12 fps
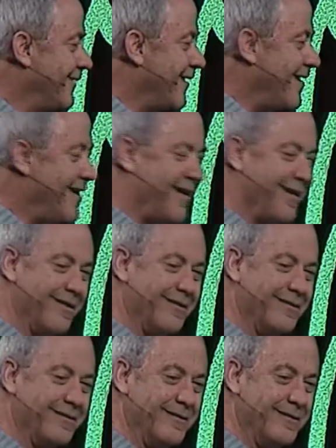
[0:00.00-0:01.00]
Yeah.
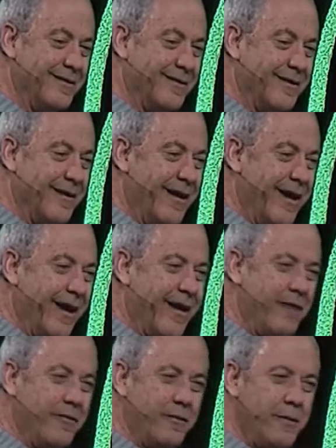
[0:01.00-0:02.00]
And
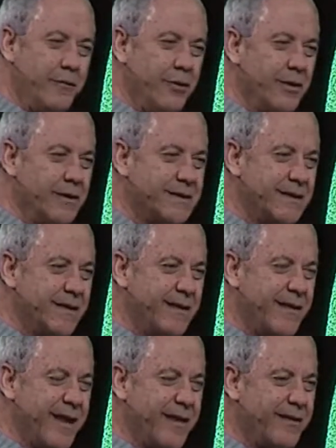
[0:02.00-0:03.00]
I remember listening
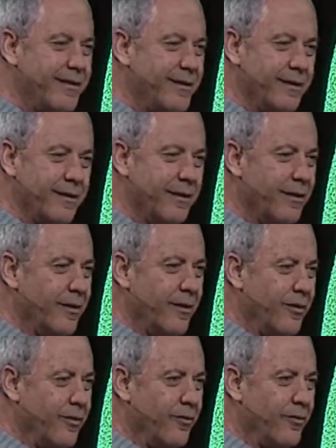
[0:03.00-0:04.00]
to that and thinking,
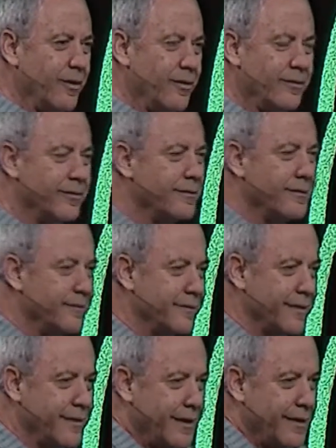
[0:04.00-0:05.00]
well,
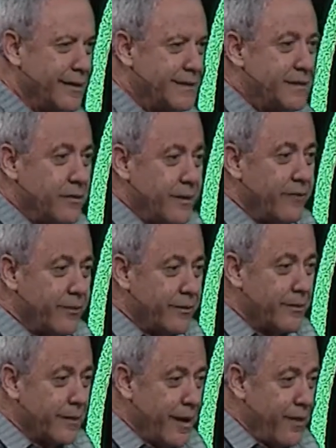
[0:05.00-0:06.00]
then I guess I'll never
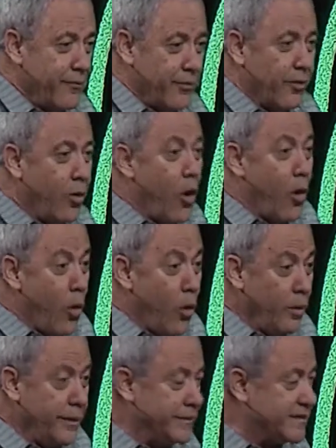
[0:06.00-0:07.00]
have the
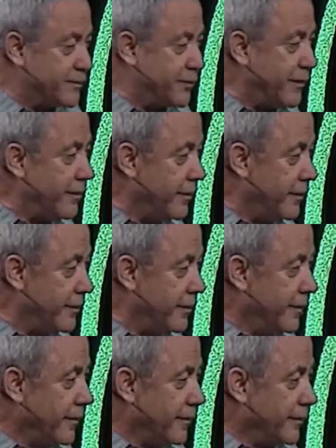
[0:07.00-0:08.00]
Holy Spirit
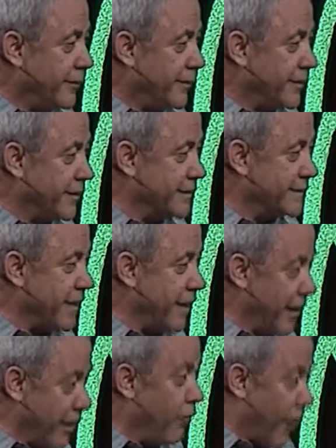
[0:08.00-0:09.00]
because,
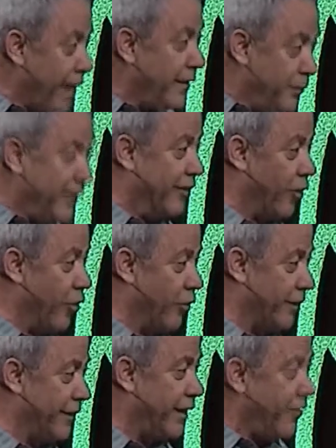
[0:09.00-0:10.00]
hey, I want to be
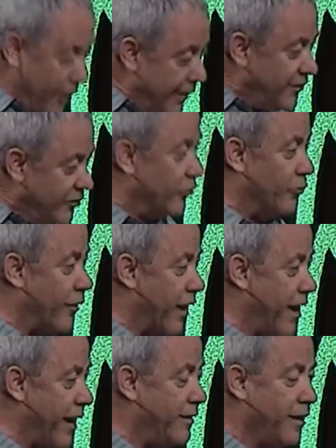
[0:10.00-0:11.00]
holy. I want to do
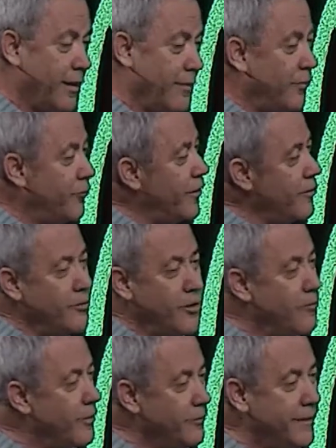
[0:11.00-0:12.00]
right. But we all
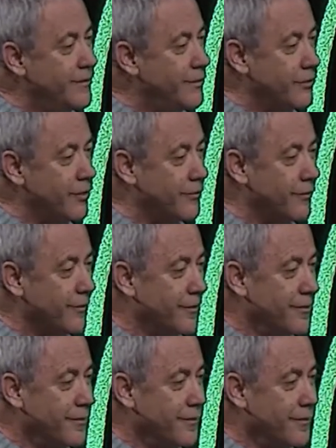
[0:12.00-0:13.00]
know what we do.
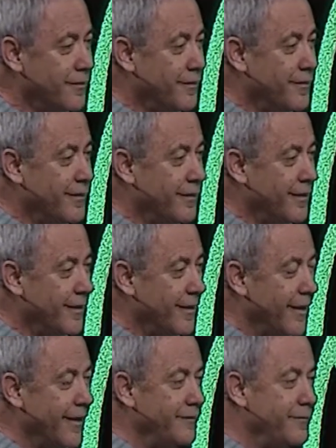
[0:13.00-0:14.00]

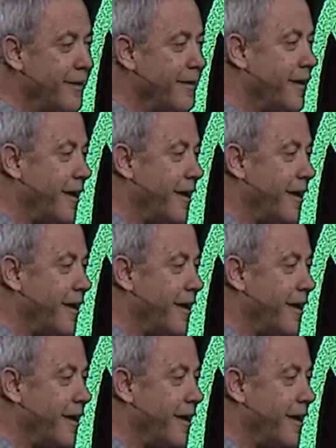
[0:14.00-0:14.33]
And